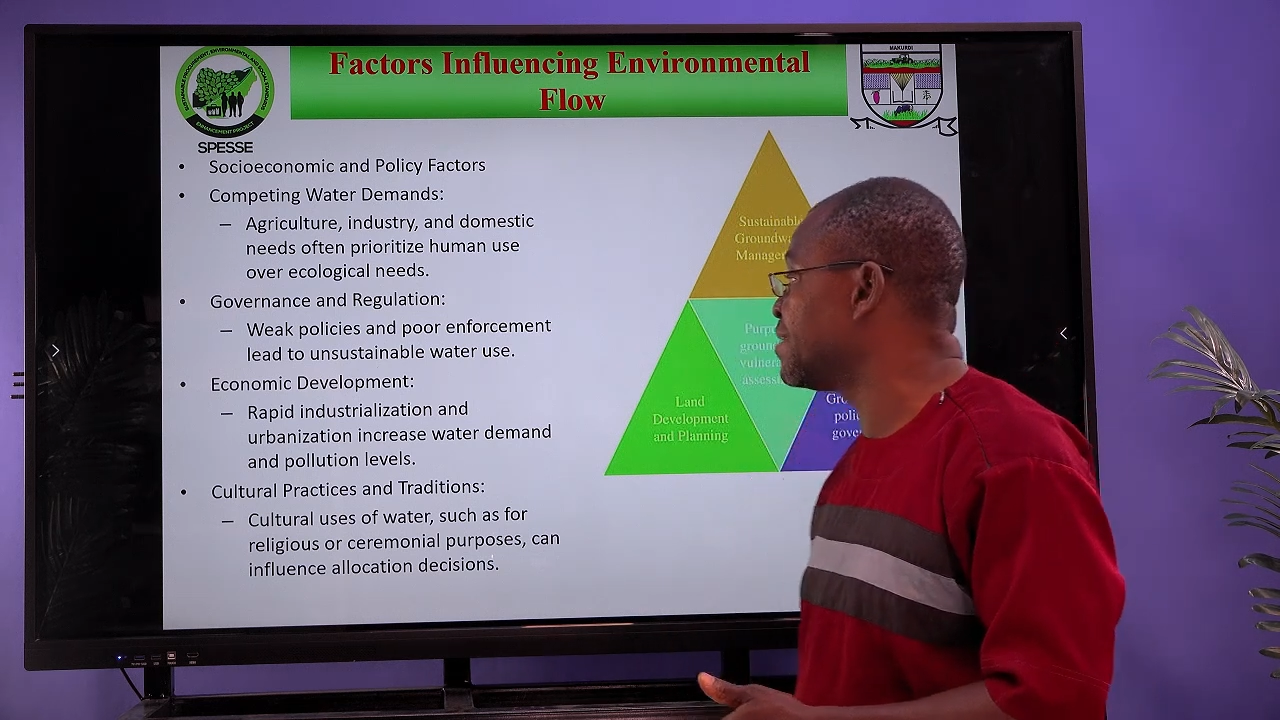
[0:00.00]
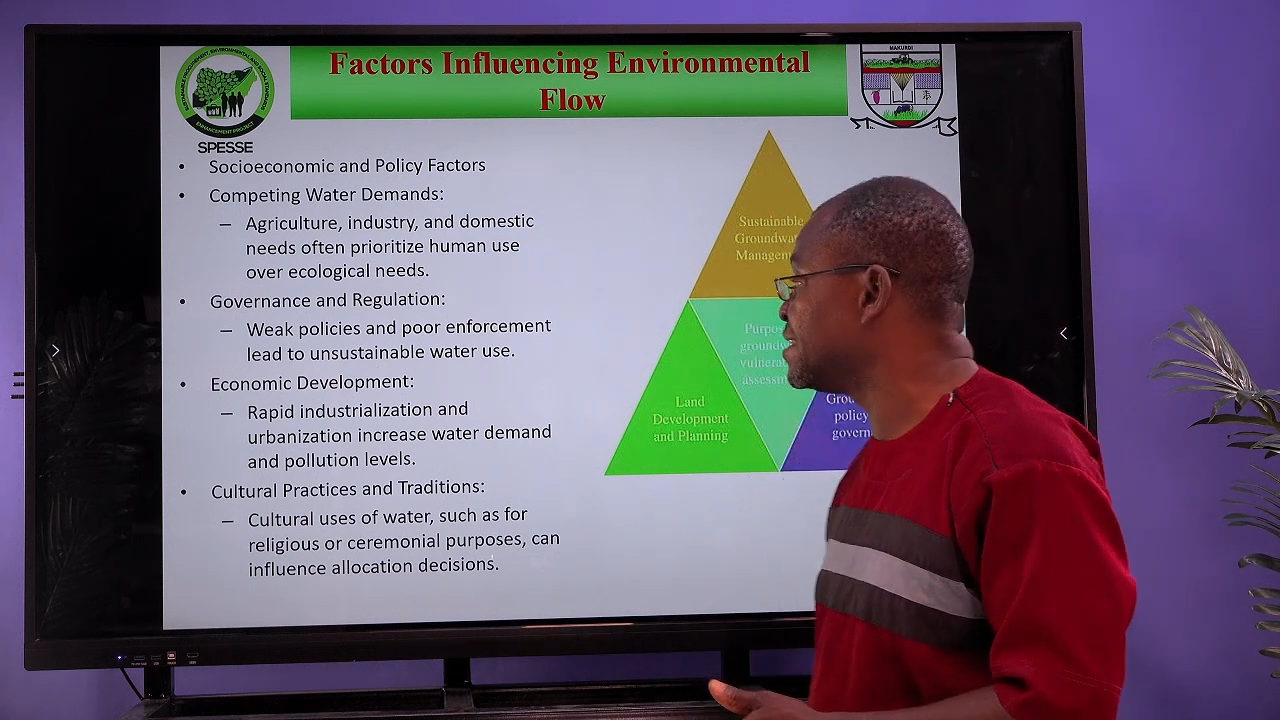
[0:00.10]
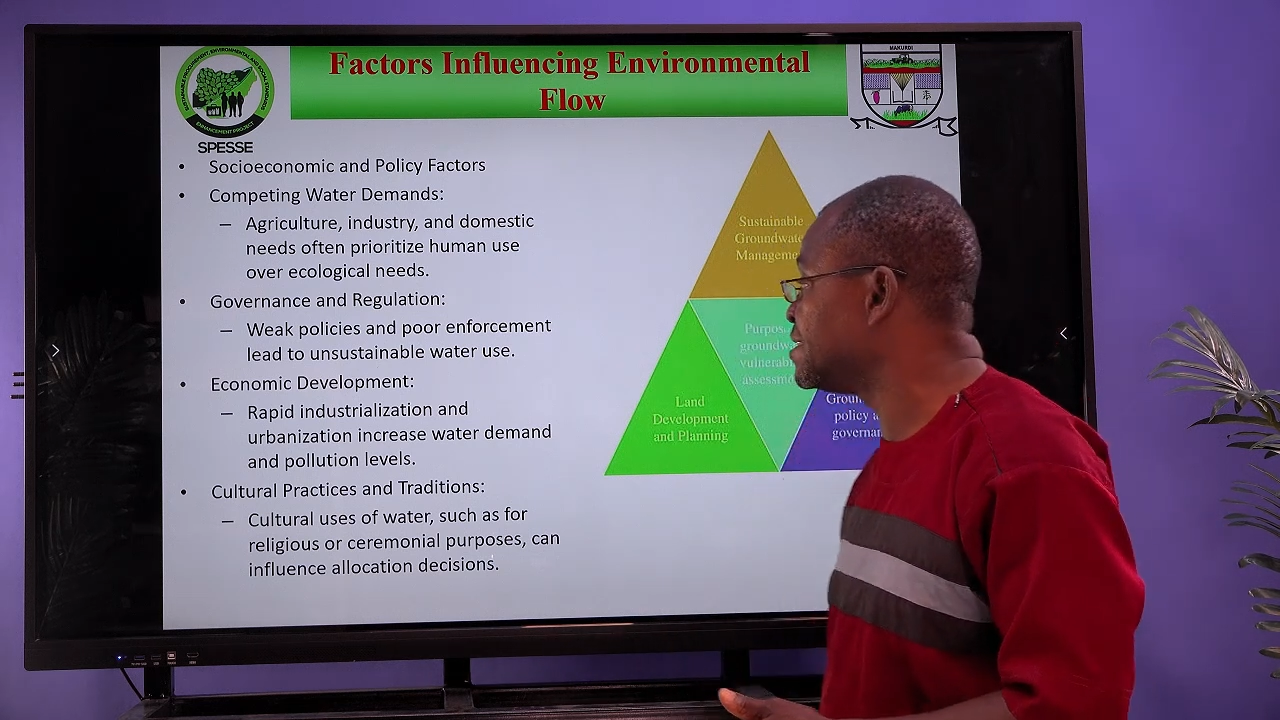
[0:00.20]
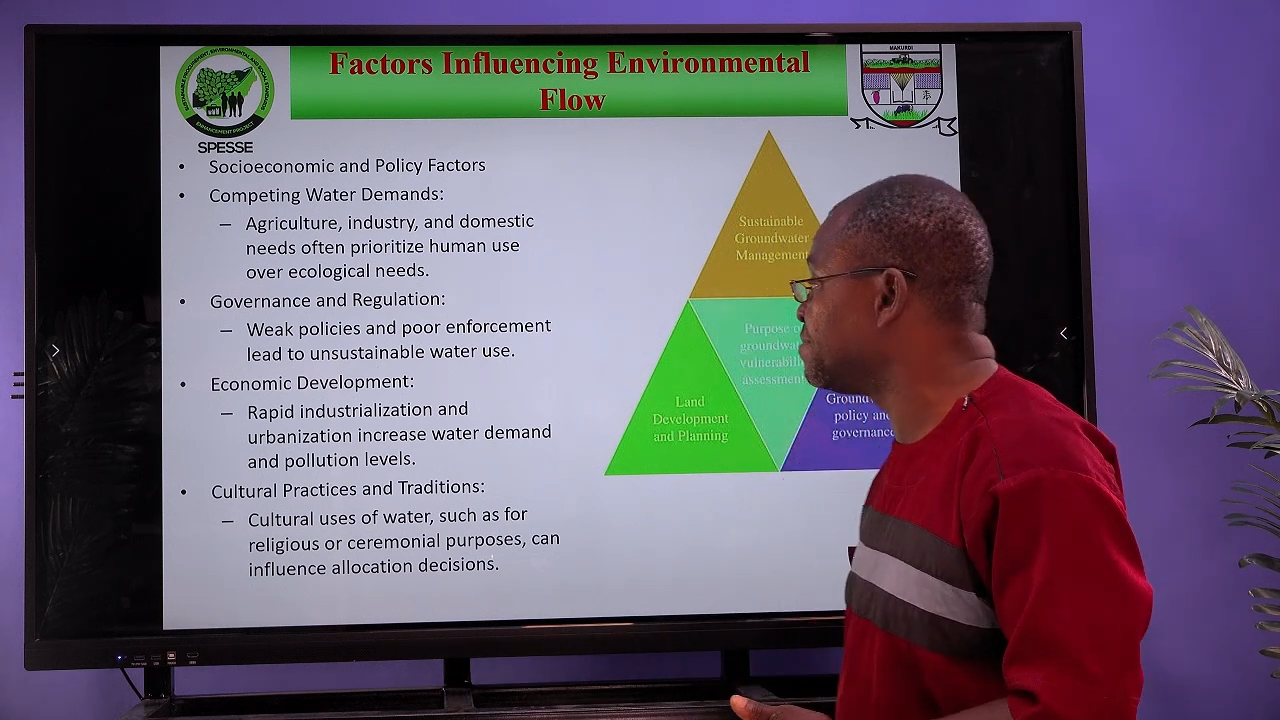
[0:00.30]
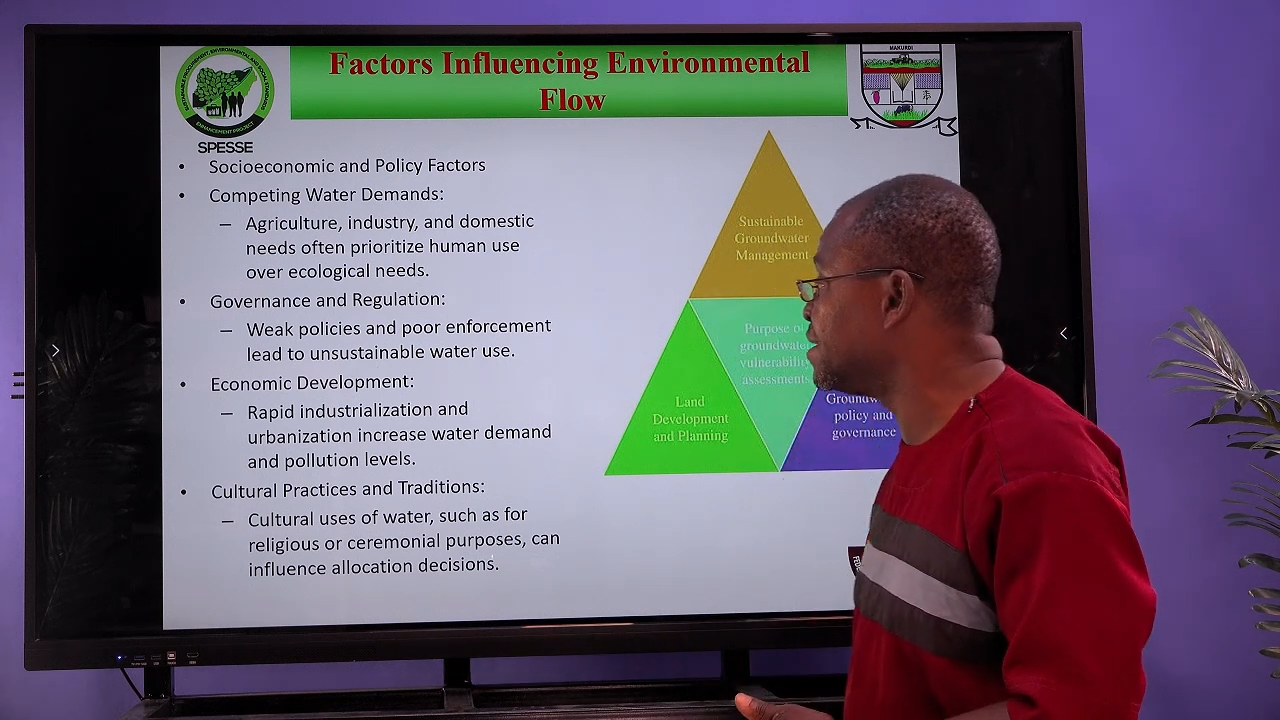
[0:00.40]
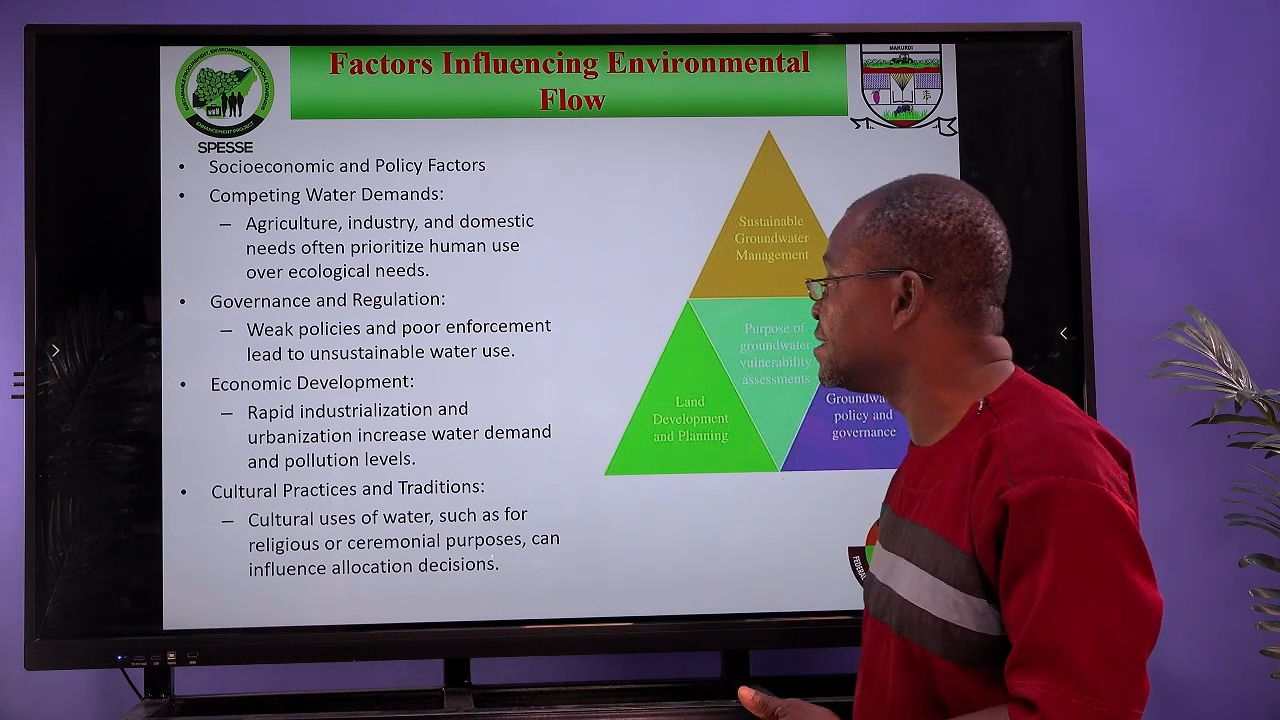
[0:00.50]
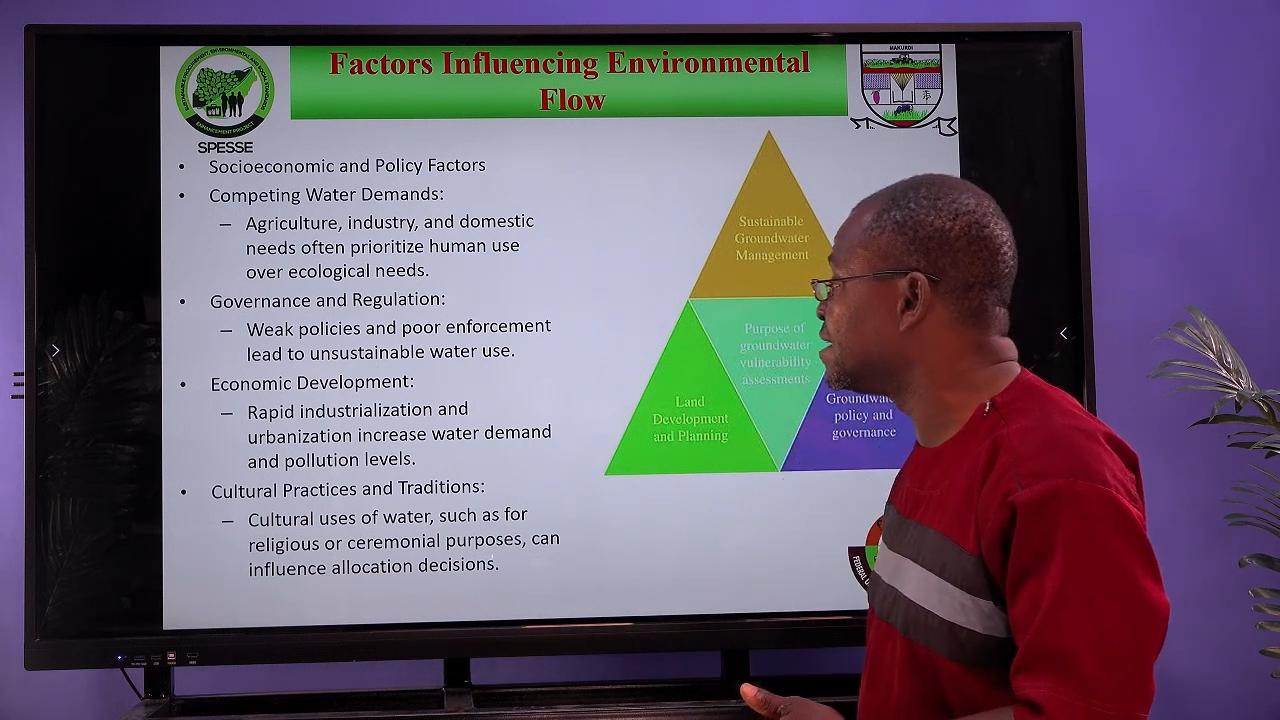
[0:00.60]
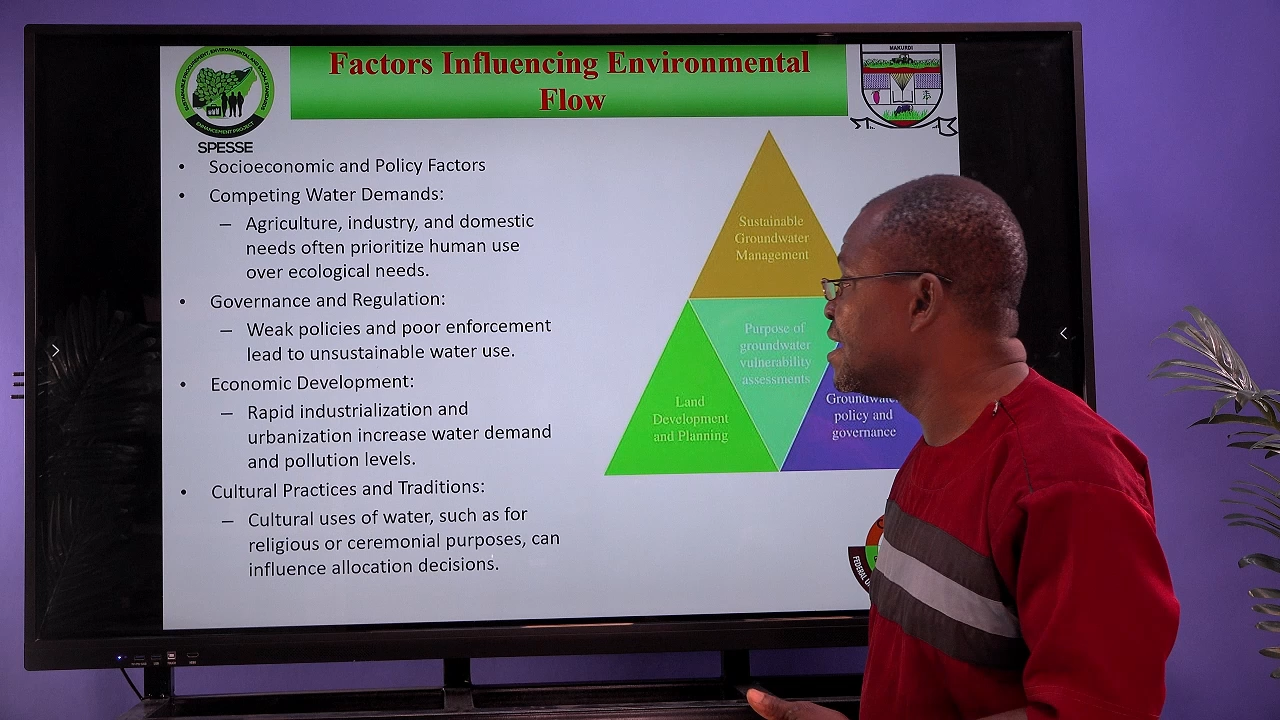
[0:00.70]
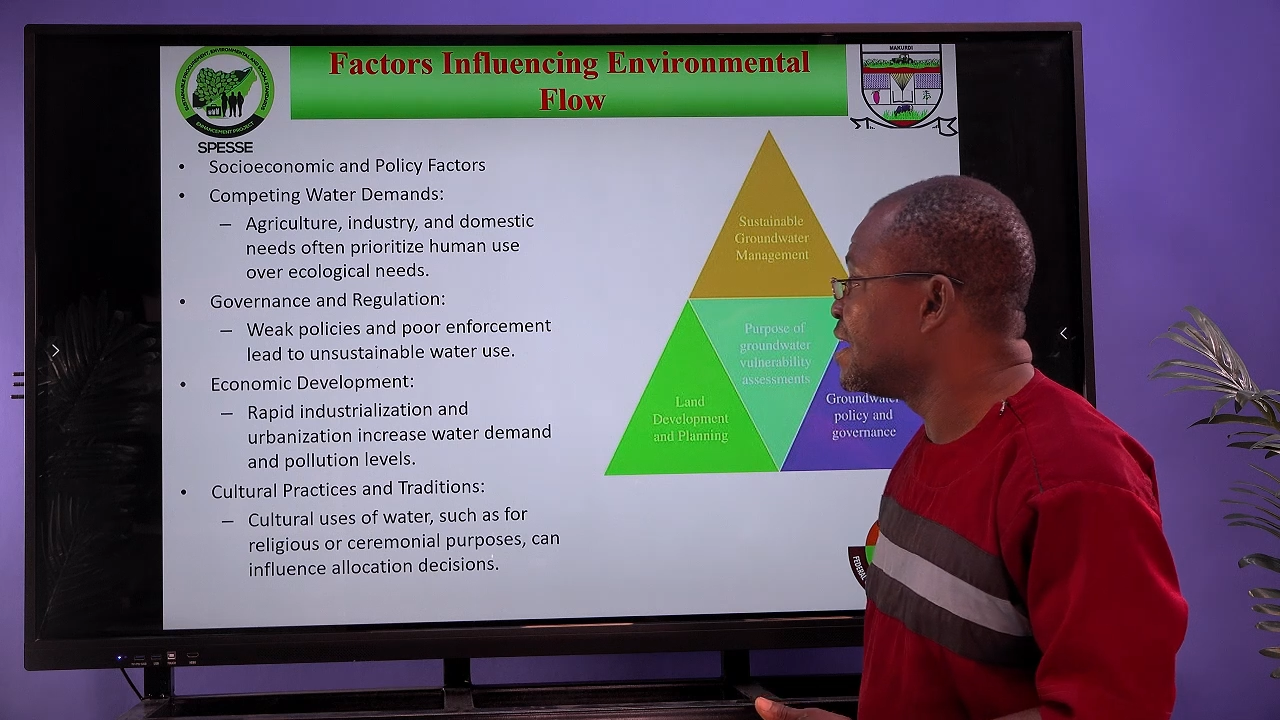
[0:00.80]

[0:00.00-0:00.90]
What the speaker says: management.